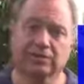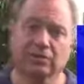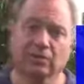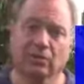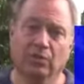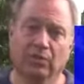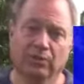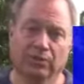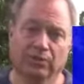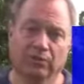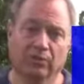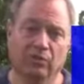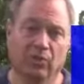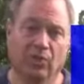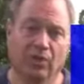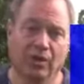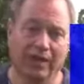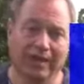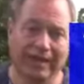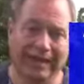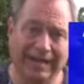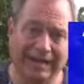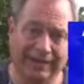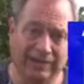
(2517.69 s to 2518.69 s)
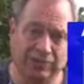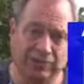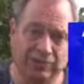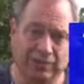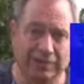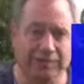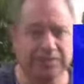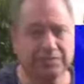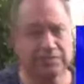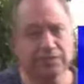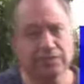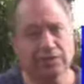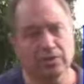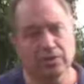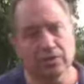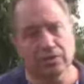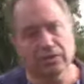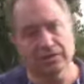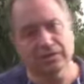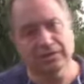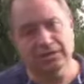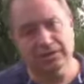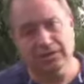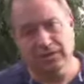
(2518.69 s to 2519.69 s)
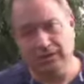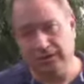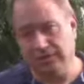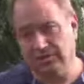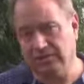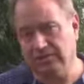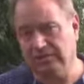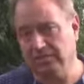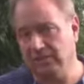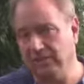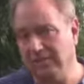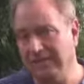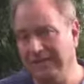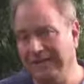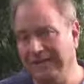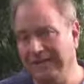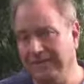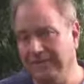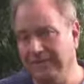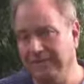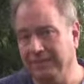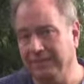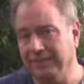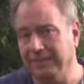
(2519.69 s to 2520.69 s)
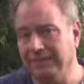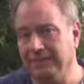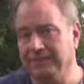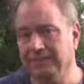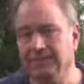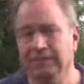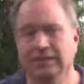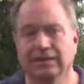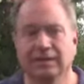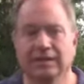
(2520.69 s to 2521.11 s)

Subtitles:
go to the wrong address because the customer database